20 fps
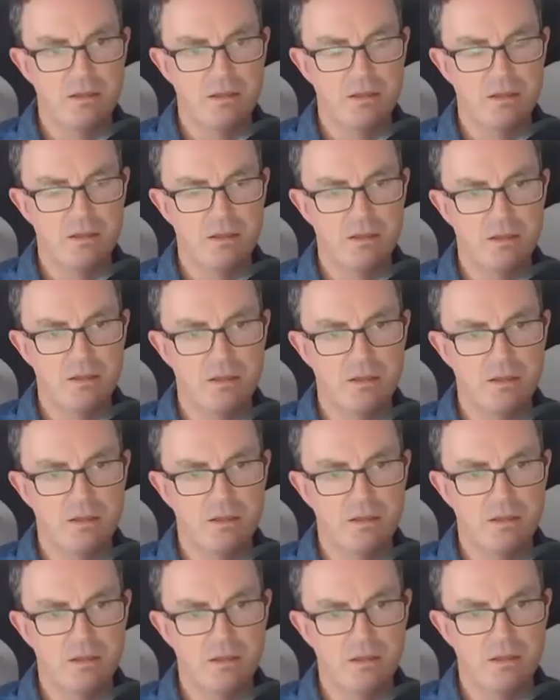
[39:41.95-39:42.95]

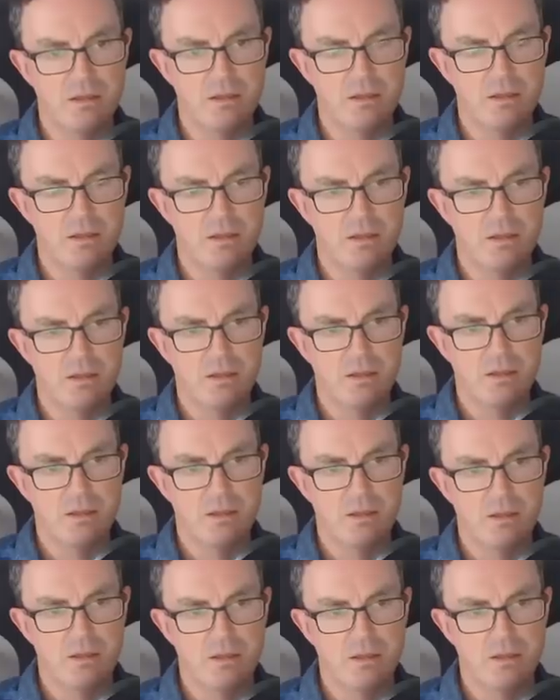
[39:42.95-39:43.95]

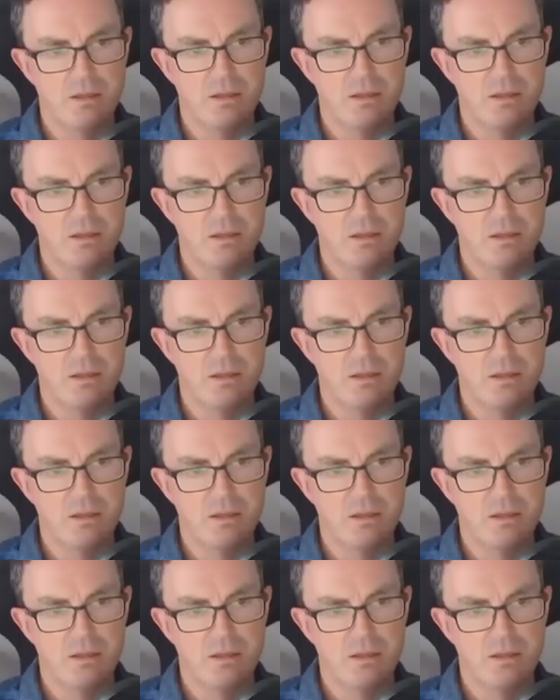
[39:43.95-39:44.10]
[no speech]